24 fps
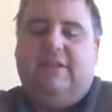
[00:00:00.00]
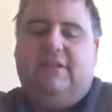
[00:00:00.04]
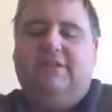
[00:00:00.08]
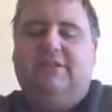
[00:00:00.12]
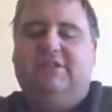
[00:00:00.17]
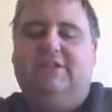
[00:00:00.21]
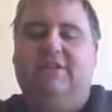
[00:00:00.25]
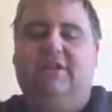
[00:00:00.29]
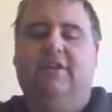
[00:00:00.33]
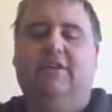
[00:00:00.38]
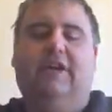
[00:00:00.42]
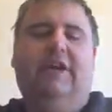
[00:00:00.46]

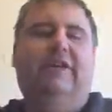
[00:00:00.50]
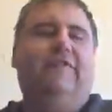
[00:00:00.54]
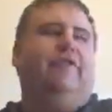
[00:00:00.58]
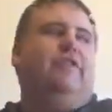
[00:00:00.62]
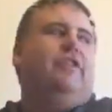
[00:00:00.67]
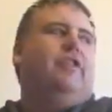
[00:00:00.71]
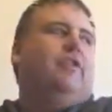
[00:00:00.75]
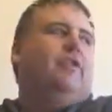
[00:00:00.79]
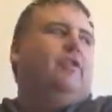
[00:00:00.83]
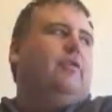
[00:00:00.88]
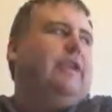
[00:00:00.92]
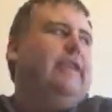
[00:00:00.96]
to a certain degree,
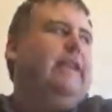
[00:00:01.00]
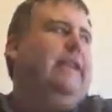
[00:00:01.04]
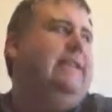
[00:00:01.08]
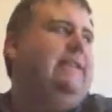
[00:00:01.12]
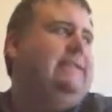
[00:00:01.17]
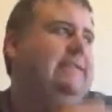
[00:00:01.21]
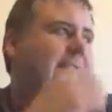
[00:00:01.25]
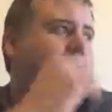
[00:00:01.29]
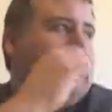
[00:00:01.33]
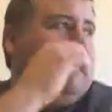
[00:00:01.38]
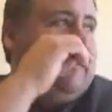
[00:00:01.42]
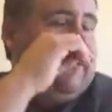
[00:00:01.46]
for the
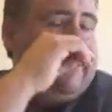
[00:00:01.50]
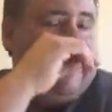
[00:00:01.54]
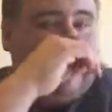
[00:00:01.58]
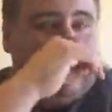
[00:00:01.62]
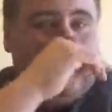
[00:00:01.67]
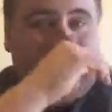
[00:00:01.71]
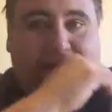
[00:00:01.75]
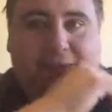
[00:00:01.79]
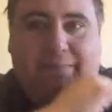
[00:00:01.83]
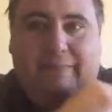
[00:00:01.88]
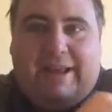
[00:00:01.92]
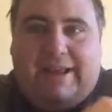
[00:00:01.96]
Greeks, they
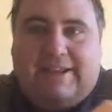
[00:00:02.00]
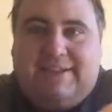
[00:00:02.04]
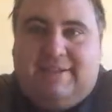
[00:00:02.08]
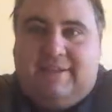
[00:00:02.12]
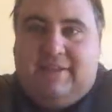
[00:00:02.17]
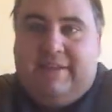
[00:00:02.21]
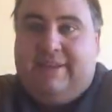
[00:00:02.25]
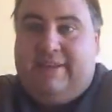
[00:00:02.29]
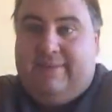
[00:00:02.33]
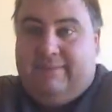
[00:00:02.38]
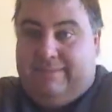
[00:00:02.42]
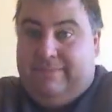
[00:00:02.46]
believed that
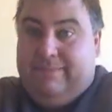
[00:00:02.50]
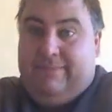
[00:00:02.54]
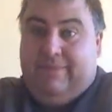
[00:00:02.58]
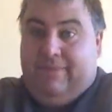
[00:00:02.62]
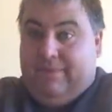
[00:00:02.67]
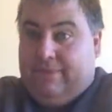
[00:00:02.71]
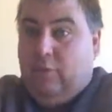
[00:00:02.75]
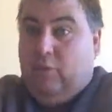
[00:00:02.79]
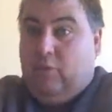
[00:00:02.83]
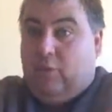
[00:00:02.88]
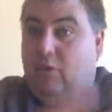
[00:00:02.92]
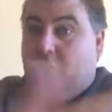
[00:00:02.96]
basically
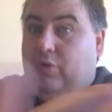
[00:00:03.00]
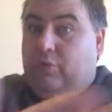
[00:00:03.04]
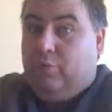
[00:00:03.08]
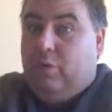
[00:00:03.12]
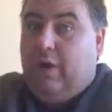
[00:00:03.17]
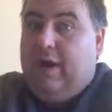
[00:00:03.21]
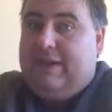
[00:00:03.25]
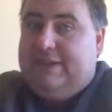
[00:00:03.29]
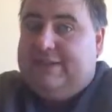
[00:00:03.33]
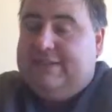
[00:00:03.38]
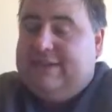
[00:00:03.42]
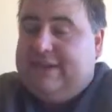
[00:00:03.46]
the world
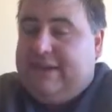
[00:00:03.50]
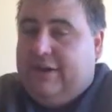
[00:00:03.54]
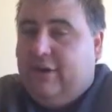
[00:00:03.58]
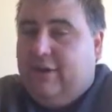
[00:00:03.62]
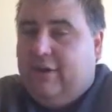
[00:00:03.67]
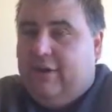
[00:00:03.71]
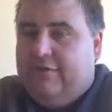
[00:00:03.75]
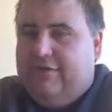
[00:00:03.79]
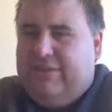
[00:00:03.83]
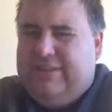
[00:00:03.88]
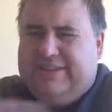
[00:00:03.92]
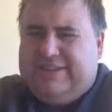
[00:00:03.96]
was the
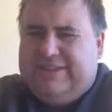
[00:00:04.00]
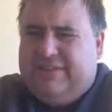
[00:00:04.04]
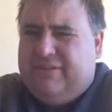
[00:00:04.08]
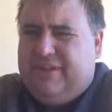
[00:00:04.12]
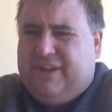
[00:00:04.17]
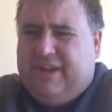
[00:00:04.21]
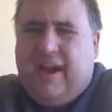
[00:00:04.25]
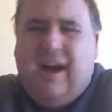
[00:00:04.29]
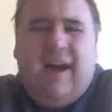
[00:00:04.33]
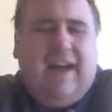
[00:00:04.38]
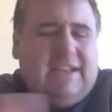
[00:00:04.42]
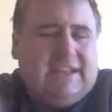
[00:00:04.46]
earth. And so
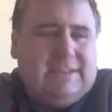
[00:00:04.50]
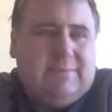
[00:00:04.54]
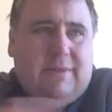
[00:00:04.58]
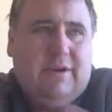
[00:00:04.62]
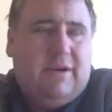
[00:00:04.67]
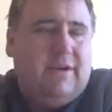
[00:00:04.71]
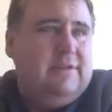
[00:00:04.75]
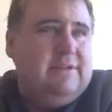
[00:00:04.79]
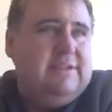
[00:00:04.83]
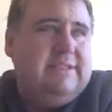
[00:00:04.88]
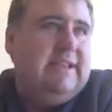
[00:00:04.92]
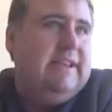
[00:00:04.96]
the
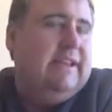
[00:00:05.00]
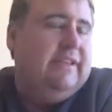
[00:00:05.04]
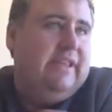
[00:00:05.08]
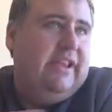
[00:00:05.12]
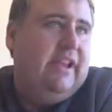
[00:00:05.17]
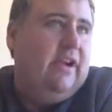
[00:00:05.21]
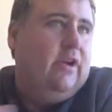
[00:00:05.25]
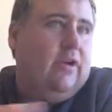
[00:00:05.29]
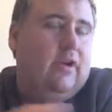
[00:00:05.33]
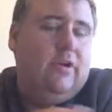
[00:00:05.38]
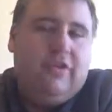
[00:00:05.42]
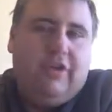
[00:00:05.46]
cosmos and
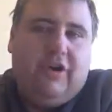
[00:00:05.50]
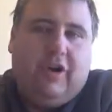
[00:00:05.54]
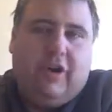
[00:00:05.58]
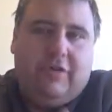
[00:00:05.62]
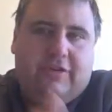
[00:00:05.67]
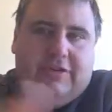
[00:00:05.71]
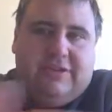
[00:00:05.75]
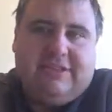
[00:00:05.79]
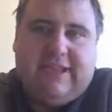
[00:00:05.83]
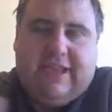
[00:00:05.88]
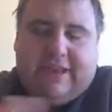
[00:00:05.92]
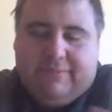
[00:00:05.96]
the earth
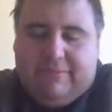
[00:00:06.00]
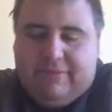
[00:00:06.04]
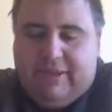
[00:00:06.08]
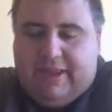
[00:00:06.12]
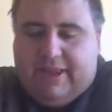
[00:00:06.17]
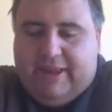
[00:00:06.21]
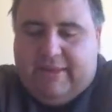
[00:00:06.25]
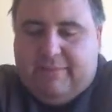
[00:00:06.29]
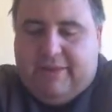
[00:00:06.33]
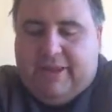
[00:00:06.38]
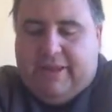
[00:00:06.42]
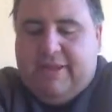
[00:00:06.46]
are the same
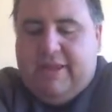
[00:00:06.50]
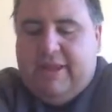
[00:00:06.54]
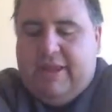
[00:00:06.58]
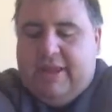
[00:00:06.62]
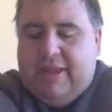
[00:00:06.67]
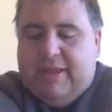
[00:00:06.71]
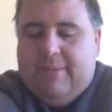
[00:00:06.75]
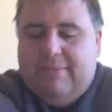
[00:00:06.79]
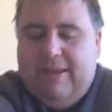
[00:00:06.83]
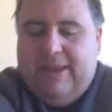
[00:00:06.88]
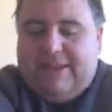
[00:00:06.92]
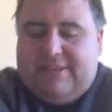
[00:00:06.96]
thing. But
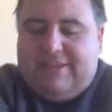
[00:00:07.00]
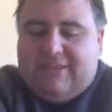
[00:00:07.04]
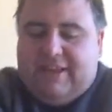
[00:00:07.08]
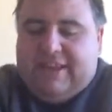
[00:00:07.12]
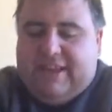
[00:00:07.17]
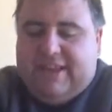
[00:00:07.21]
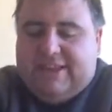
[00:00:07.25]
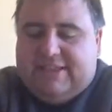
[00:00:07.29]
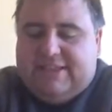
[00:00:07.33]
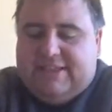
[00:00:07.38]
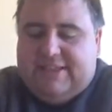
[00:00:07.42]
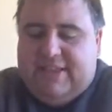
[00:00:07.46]

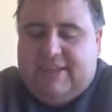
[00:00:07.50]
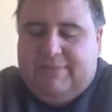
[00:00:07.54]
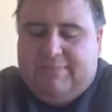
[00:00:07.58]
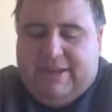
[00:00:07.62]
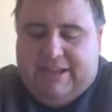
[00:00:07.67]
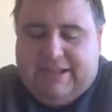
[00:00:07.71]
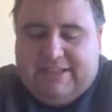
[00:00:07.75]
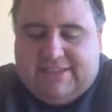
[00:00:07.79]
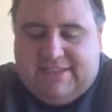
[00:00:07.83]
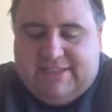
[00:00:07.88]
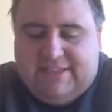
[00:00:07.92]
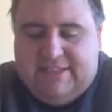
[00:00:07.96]
basically, it
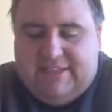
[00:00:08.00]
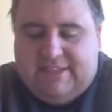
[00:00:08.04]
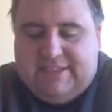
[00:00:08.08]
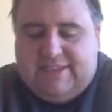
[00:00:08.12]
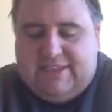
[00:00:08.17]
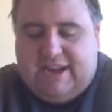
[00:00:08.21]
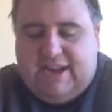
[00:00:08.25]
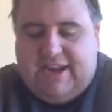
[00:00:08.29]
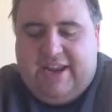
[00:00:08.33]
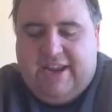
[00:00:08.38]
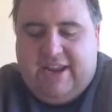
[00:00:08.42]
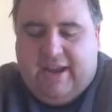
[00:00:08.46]
means the
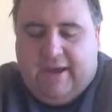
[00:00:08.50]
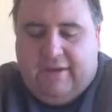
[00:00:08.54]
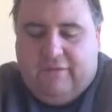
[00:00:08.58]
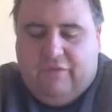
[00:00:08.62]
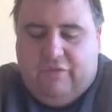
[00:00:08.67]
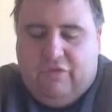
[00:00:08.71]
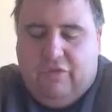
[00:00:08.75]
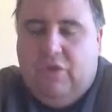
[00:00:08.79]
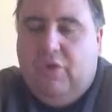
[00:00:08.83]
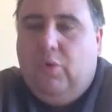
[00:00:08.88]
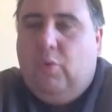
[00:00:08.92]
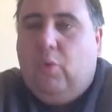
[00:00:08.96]
study
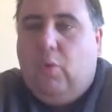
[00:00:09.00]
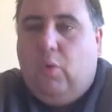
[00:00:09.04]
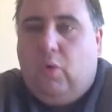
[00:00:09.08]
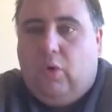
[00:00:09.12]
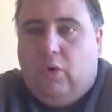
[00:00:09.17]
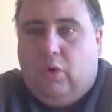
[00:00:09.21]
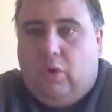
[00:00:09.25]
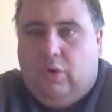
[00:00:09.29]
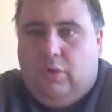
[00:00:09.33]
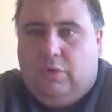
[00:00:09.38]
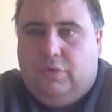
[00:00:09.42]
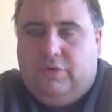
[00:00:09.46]
of the
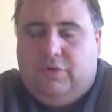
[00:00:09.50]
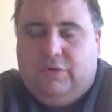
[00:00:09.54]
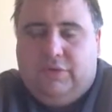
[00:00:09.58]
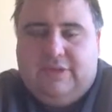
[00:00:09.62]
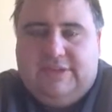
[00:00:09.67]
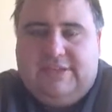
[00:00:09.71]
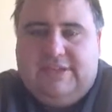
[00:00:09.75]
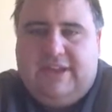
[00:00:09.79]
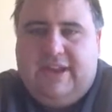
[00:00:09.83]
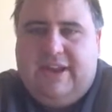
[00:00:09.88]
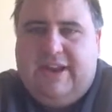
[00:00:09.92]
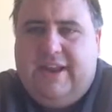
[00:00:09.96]
world, or
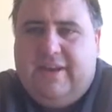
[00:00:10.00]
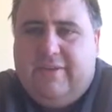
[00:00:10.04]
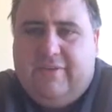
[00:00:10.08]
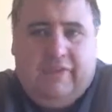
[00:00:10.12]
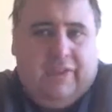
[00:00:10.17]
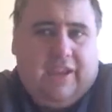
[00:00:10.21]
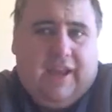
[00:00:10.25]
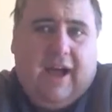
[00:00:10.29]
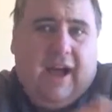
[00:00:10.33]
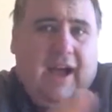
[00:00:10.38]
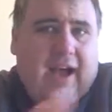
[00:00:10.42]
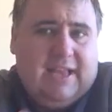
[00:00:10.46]
the study
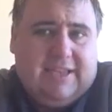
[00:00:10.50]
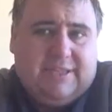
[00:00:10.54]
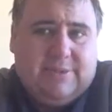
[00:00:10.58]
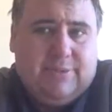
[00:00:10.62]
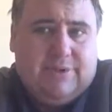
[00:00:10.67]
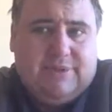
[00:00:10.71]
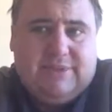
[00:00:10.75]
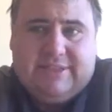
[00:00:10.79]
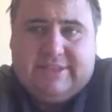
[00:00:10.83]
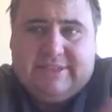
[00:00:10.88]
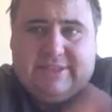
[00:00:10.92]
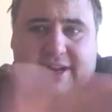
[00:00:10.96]
of the
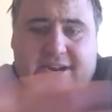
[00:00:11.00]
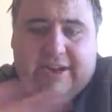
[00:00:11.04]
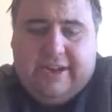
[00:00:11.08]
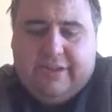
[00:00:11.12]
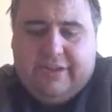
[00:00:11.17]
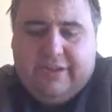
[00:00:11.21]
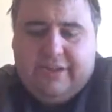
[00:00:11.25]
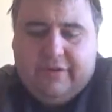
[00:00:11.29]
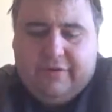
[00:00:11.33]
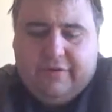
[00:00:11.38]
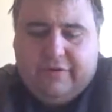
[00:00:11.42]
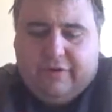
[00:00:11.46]
cosmos, the study
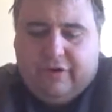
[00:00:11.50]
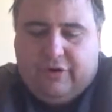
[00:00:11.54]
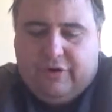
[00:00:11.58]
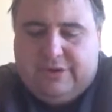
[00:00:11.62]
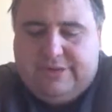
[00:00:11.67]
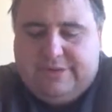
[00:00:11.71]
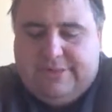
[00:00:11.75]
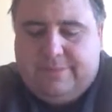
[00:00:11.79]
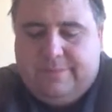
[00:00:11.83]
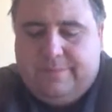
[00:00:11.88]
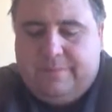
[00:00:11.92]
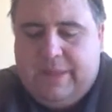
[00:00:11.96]
of the
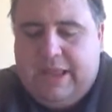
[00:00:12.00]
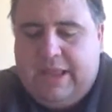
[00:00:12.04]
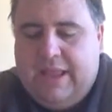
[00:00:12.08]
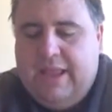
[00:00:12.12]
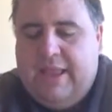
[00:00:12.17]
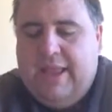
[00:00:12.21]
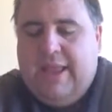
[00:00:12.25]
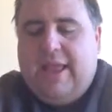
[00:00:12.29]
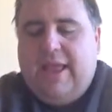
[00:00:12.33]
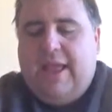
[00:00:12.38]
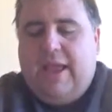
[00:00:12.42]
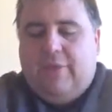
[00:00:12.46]
universe.
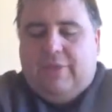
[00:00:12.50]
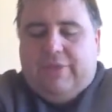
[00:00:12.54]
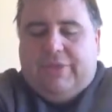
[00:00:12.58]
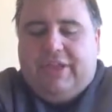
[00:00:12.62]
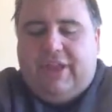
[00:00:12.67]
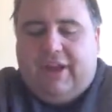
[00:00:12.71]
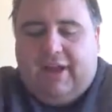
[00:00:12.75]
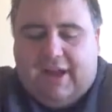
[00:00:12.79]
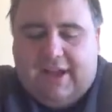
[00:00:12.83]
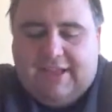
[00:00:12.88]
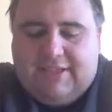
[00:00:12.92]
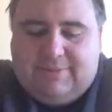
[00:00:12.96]
And what
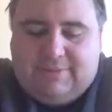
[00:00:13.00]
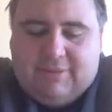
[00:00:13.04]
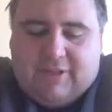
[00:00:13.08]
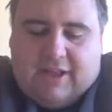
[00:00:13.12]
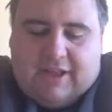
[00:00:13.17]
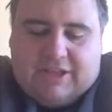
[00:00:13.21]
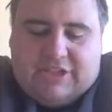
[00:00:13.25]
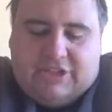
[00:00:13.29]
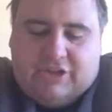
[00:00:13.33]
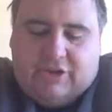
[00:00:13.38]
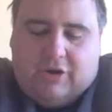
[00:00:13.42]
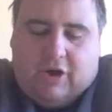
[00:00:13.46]
the
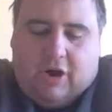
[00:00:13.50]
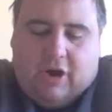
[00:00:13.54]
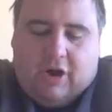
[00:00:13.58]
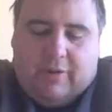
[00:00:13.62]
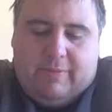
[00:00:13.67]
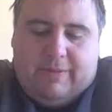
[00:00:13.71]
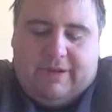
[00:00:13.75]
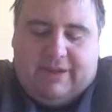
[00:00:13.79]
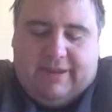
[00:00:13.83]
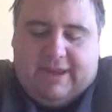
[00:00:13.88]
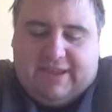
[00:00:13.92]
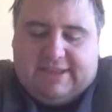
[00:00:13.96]
cosmological
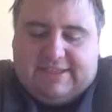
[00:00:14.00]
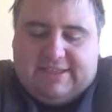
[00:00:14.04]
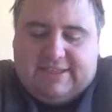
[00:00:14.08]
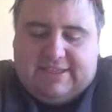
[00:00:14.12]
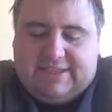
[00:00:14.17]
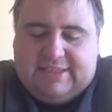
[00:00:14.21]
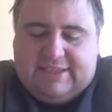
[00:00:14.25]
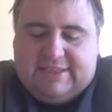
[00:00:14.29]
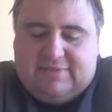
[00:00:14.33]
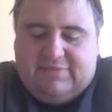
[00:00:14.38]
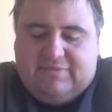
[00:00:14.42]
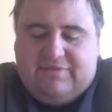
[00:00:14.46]
argument does
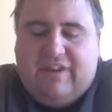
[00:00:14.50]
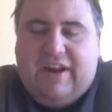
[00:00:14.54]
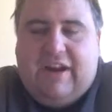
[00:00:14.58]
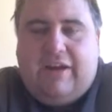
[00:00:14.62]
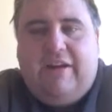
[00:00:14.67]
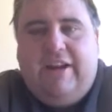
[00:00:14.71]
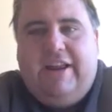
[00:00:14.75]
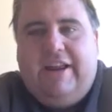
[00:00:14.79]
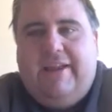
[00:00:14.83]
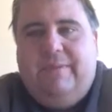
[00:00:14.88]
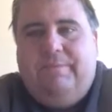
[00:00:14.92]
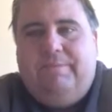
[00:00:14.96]
is it's a
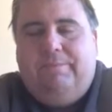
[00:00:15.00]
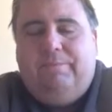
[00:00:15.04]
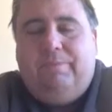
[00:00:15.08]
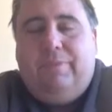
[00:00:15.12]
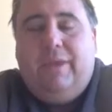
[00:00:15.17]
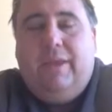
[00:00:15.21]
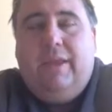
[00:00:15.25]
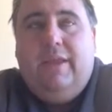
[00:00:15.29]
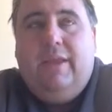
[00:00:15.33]
very